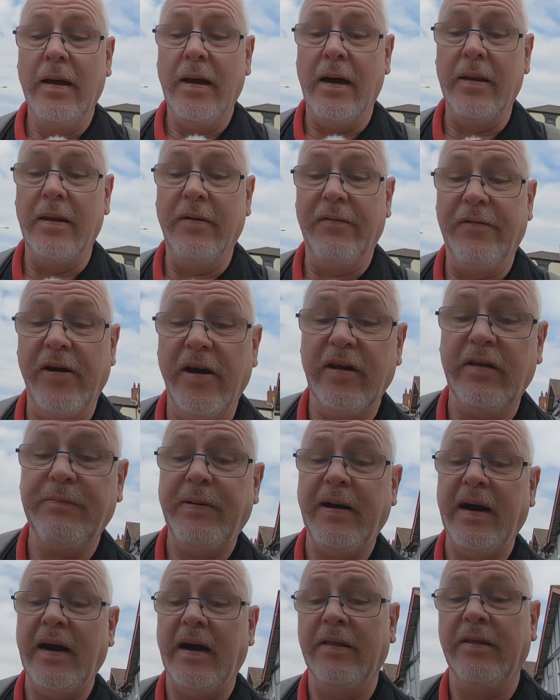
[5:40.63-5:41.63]
And the first
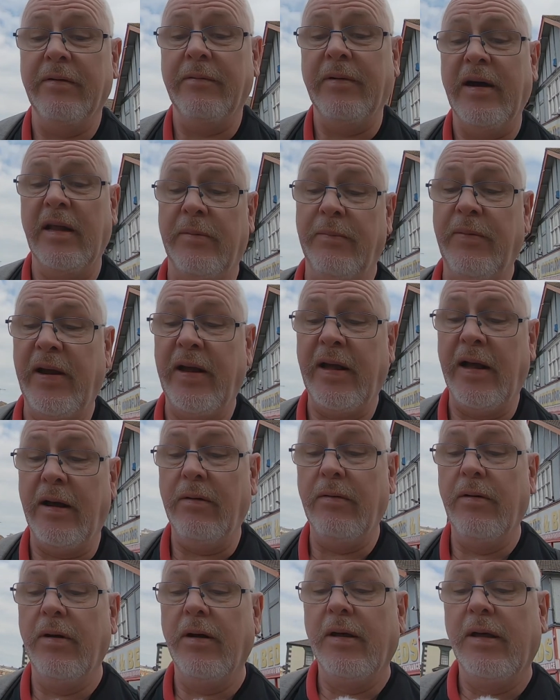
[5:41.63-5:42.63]
part of the word,
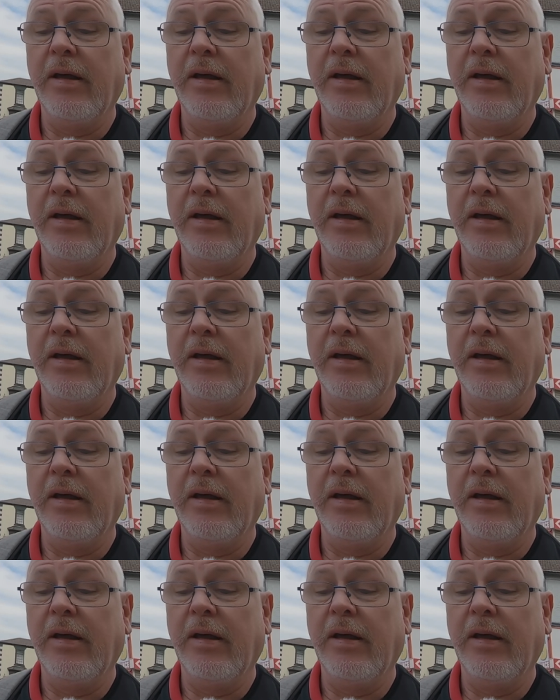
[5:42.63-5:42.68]
Briggo,